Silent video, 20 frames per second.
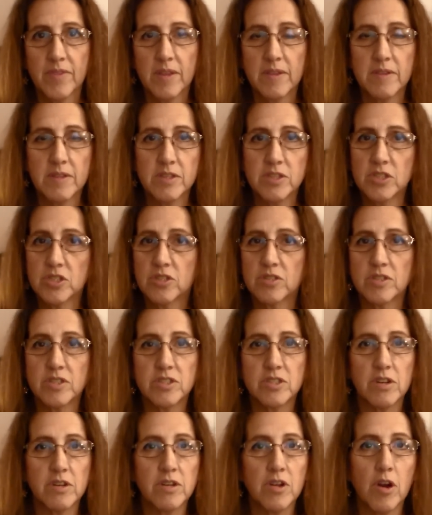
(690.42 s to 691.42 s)
and they're just going
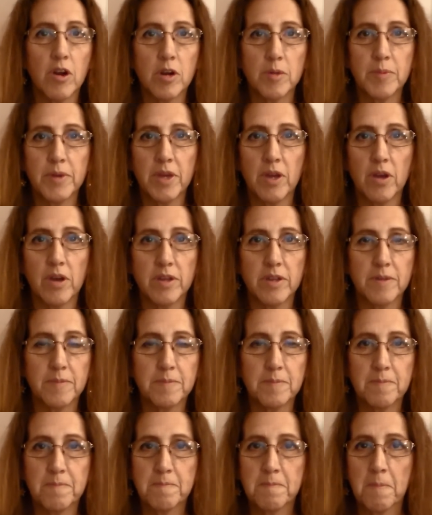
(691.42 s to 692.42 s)
to start harping on it.
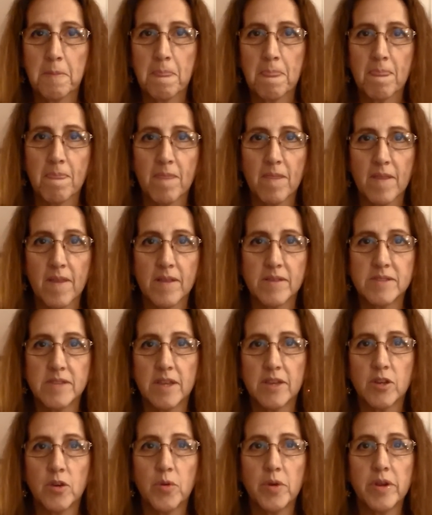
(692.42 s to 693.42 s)
Because
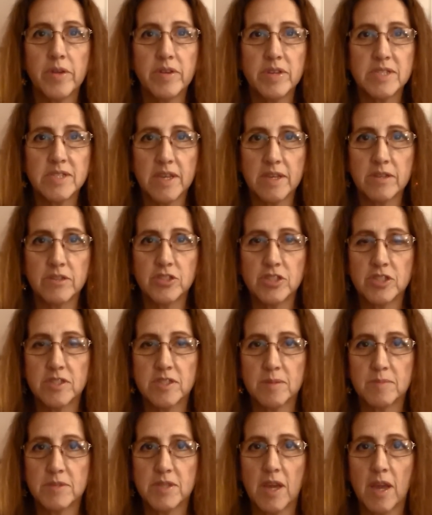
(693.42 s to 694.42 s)
that Aquarius energy
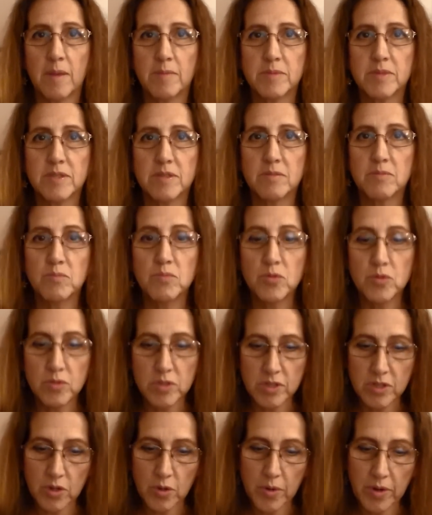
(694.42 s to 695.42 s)
sometimes,
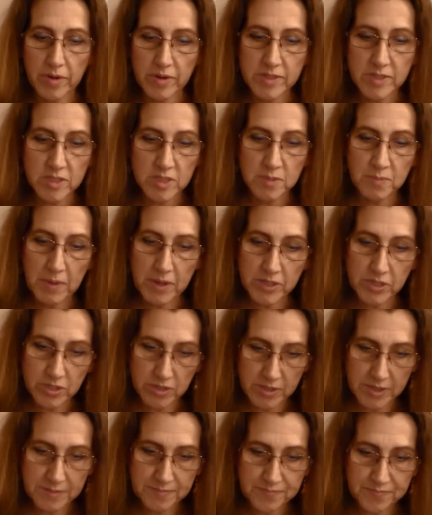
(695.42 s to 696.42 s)
Moon in Aquarius
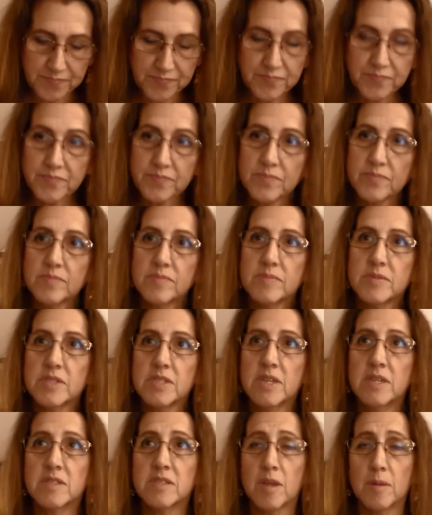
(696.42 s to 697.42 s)
especially,
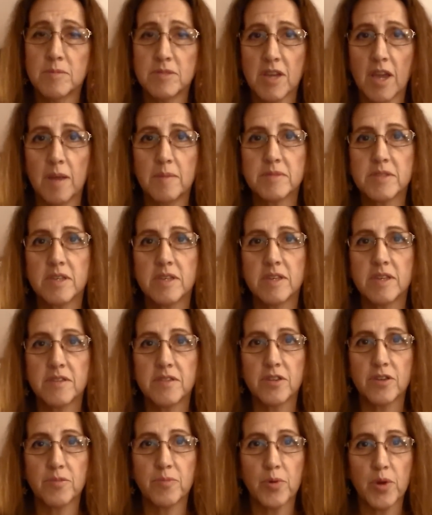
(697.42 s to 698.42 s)
sometimes can
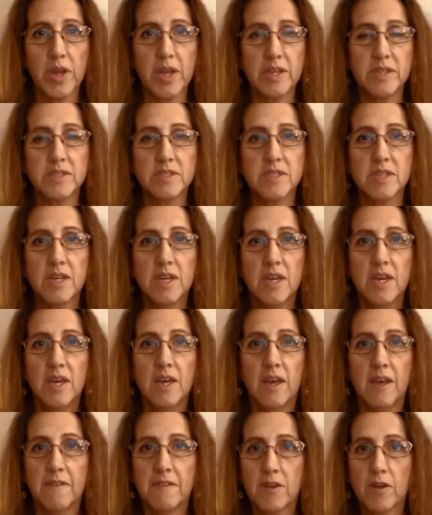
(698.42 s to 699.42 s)
get their brains,
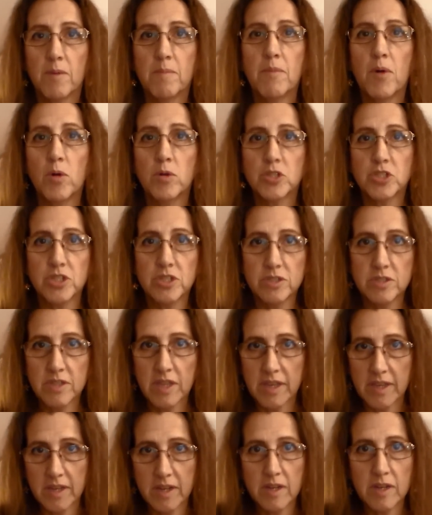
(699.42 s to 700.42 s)
their emotion,
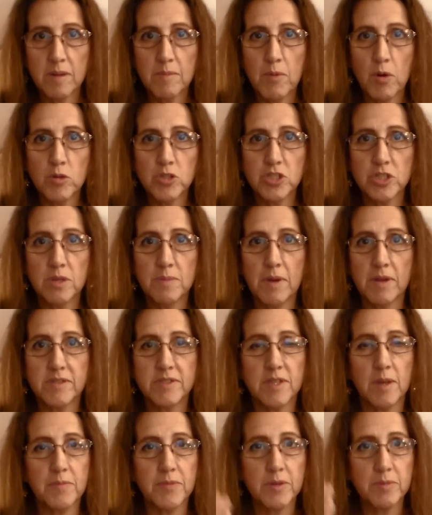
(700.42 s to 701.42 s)
they get an emotion
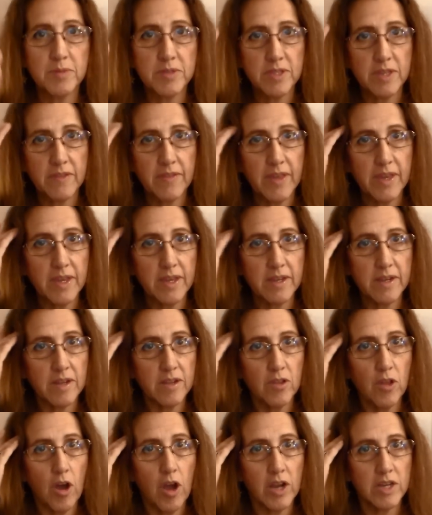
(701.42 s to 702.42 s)
about something, but then they get
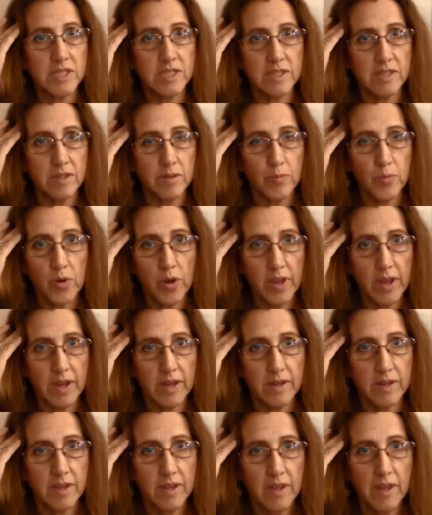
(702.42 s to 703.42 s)
it locked in the
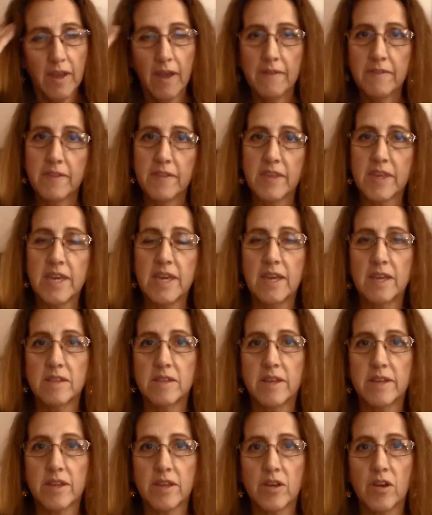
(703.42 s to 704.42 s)
brain, and then they
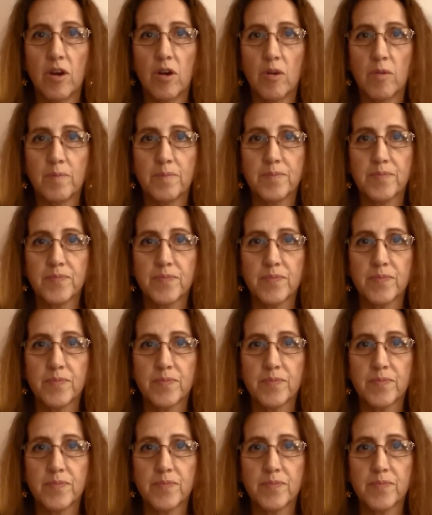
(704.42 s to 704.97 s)
can't let it go.